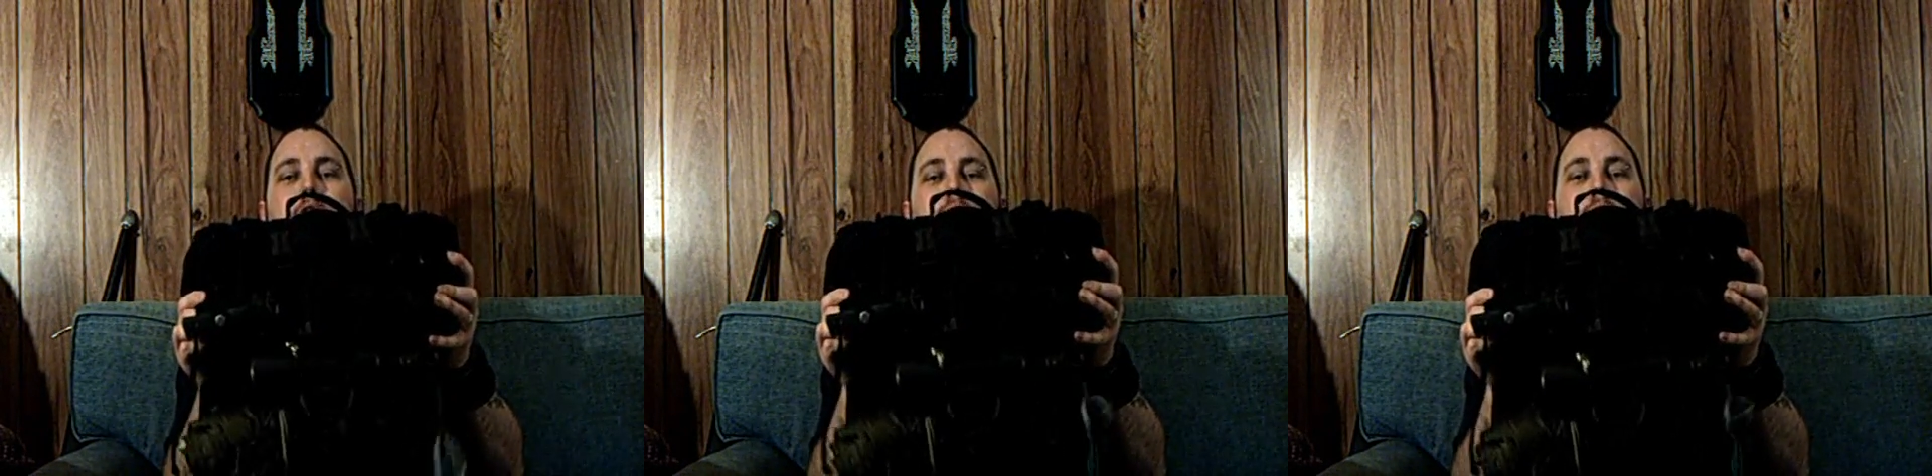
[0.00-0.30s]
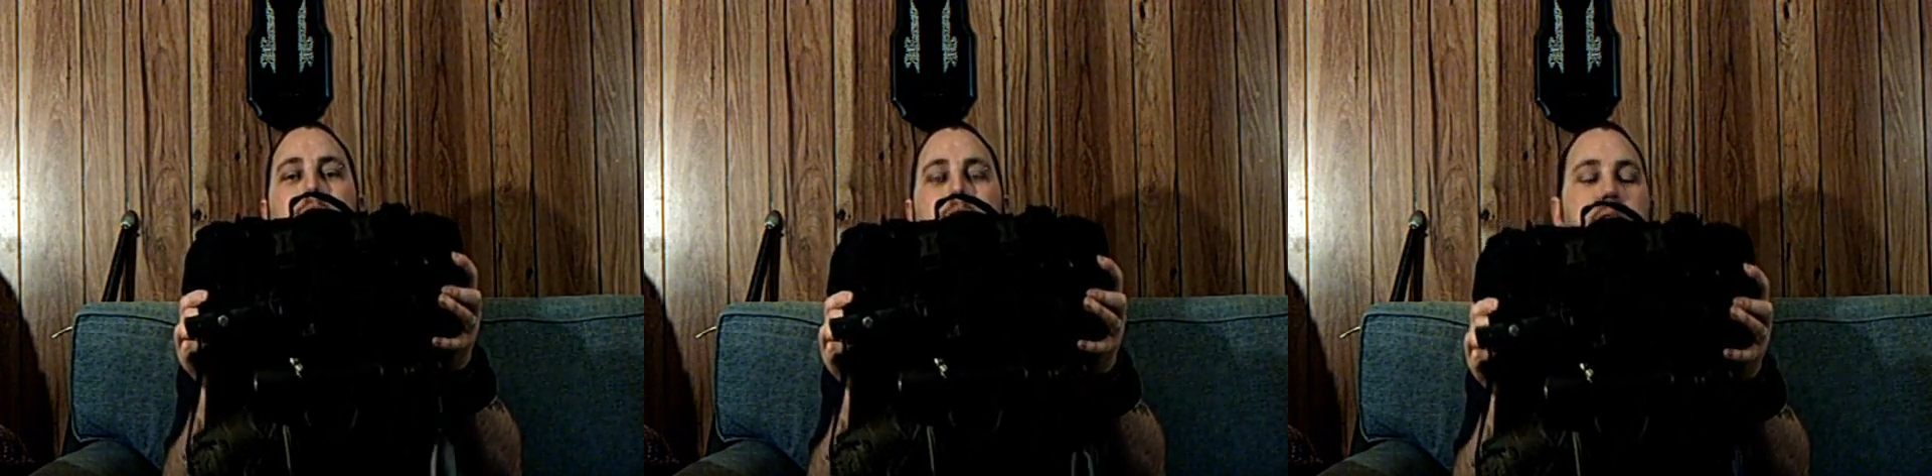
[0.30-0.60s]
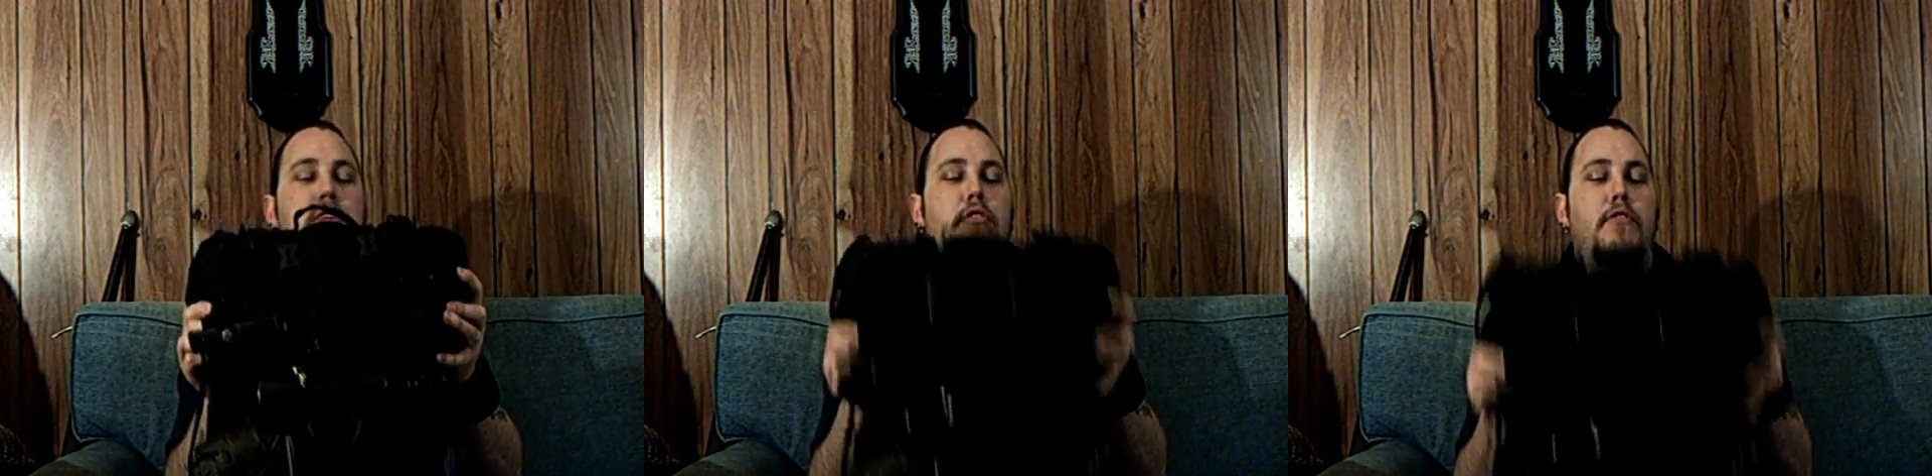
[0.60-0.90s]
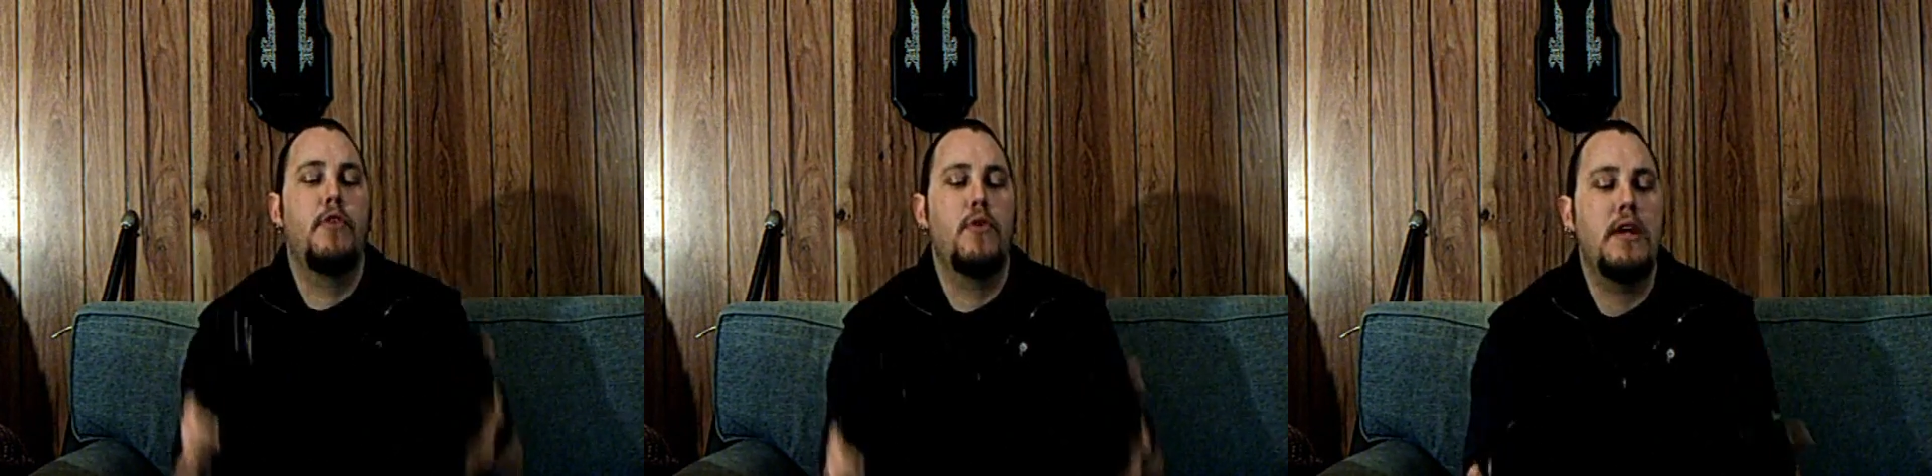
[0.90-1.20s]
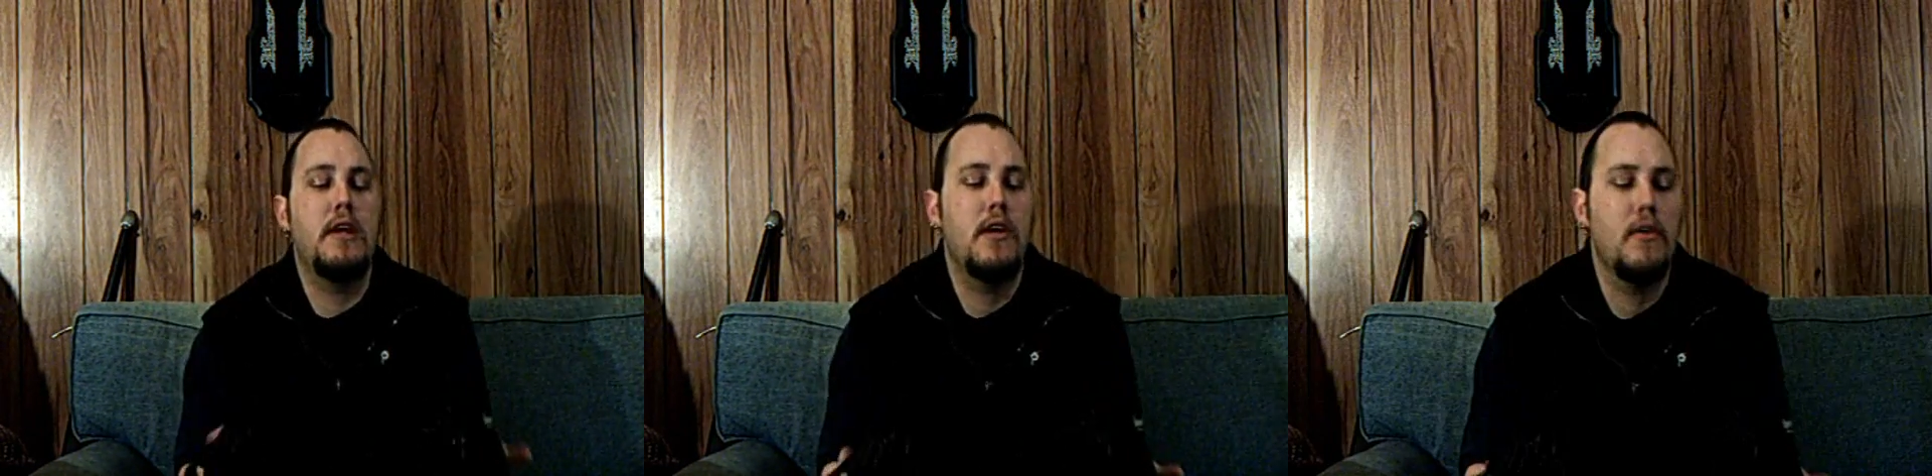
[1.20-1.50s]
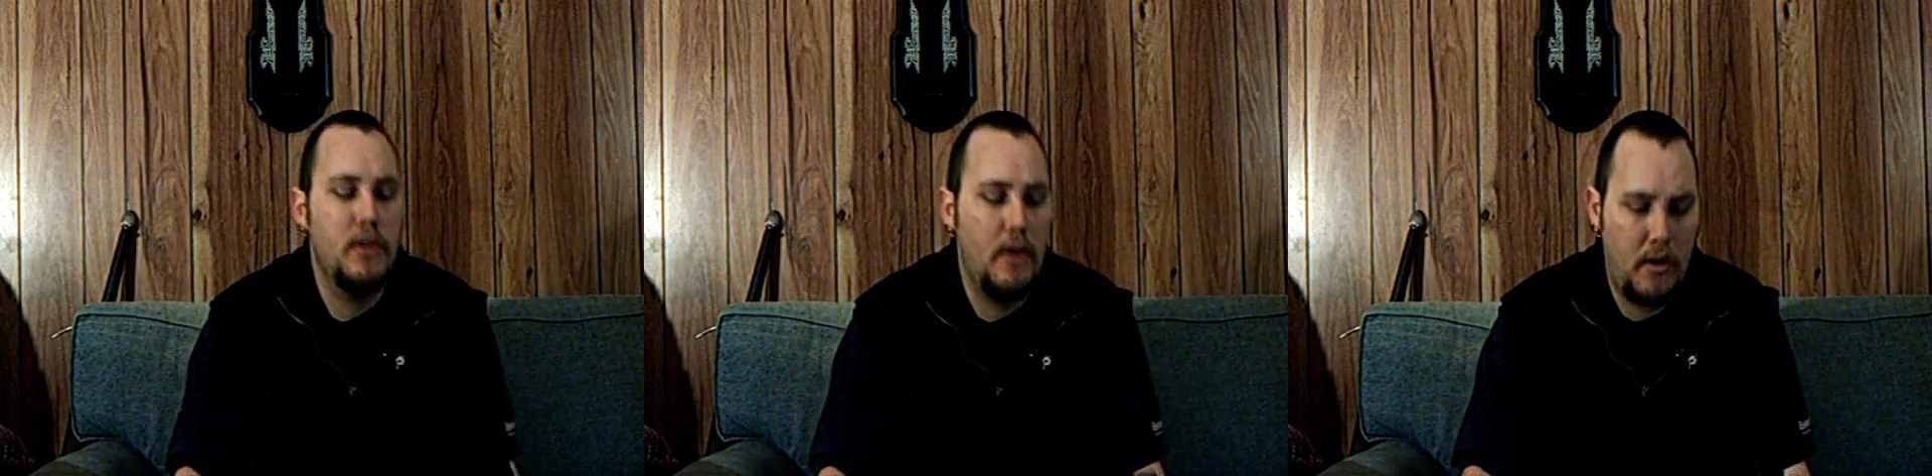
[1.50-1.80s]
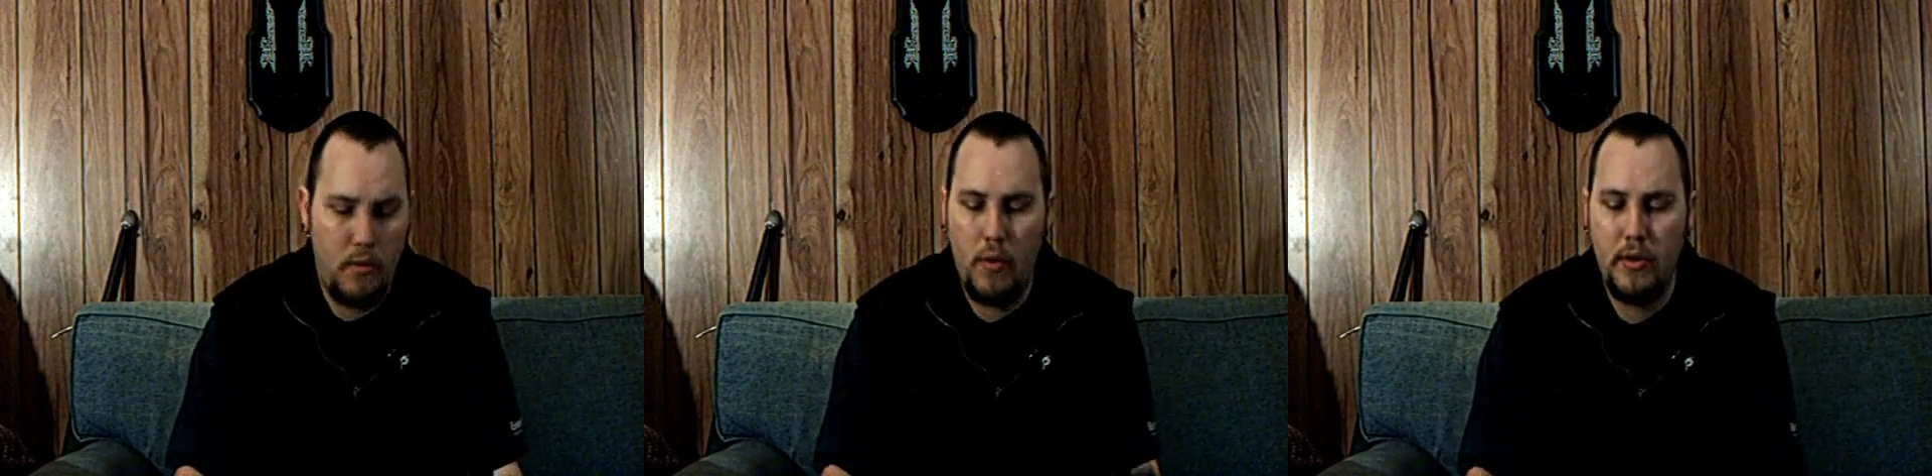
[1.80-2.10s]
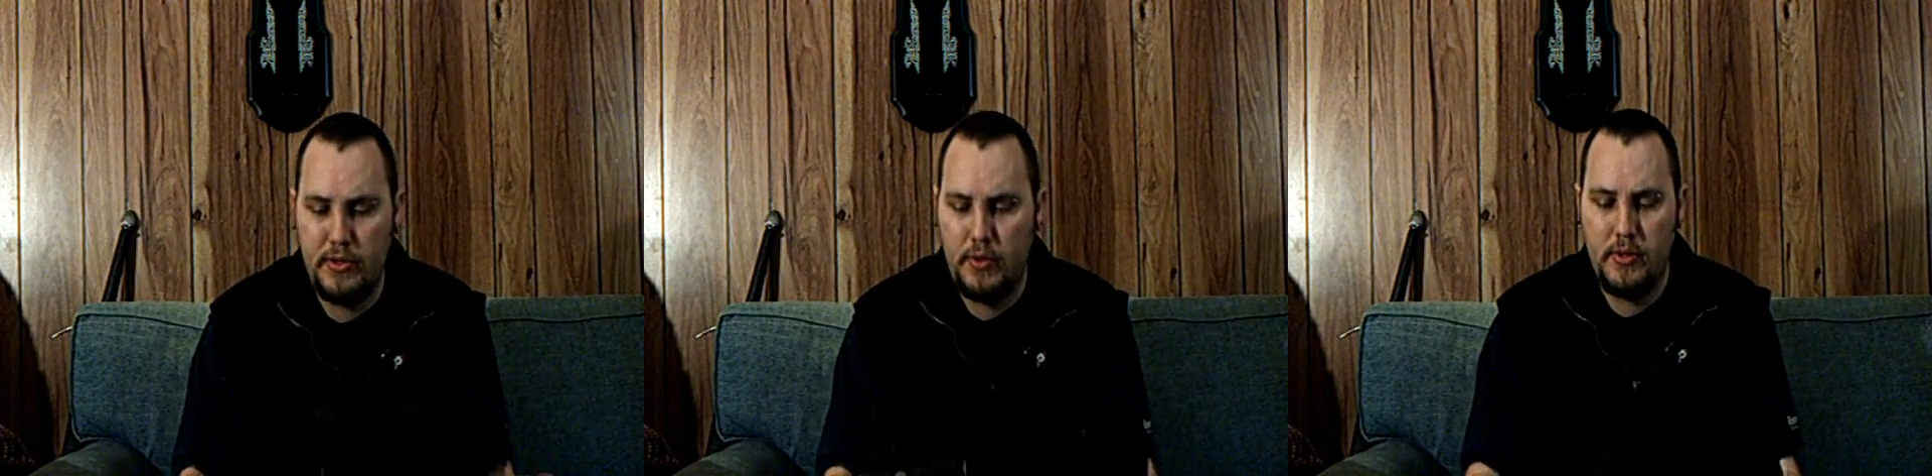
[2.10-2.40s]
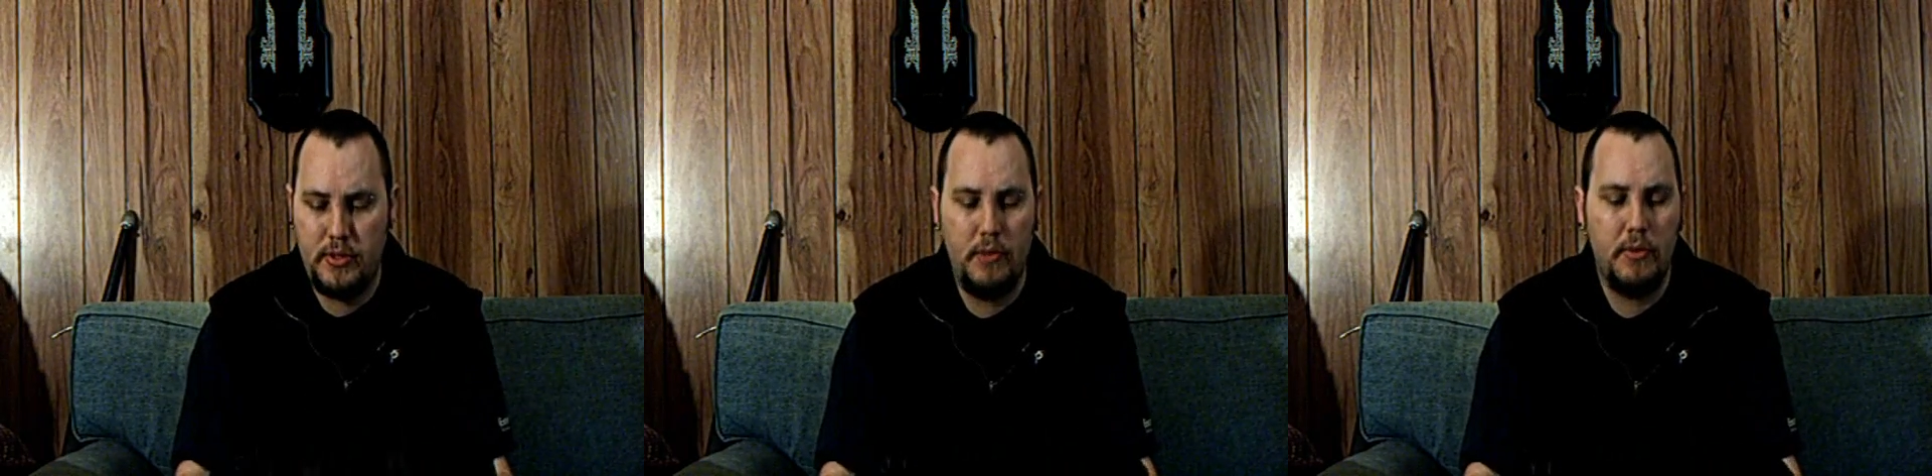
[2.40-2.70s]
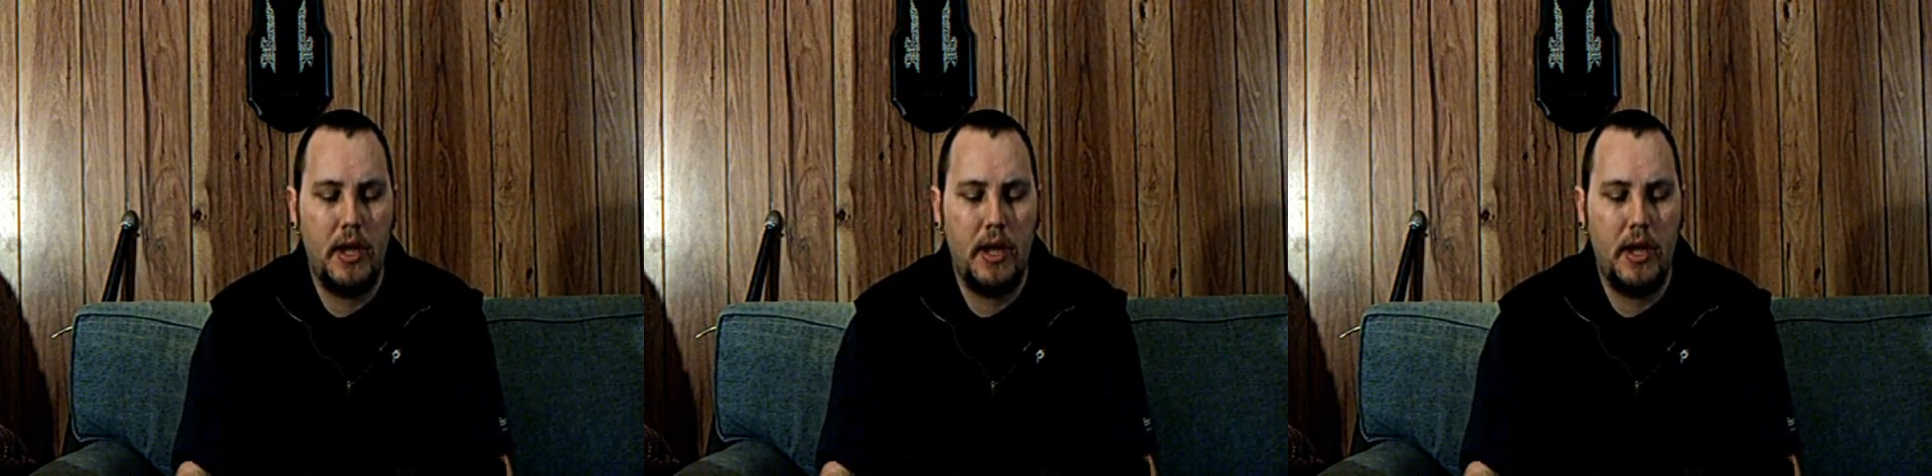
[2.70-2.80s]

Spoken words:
If you threw some extra food in here and you had a water source,